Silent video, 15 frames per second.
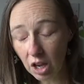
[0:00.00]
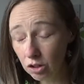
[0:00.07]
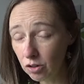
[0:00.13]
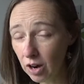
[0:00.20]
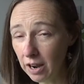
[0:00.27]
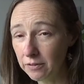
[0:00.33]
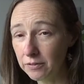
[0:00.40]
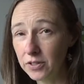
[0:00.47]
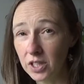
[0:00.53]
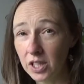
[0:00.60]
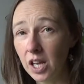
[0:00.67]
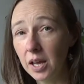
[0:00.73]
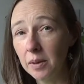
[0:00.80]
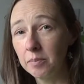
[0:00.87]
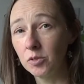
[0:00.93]
craft
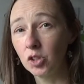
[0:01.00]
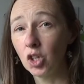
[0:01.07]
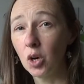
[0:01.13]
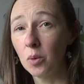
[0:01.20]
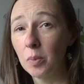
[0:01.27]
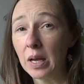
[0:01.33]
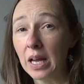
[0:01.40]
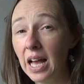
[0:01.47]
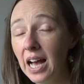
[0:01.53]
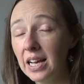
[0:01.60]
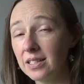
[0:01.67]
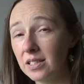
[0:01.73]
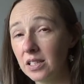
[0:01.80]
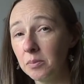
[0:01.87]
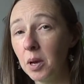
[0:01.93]
um, shop
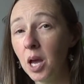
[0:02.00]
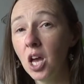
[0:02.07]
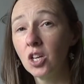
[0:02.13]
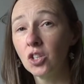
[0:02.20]
has them.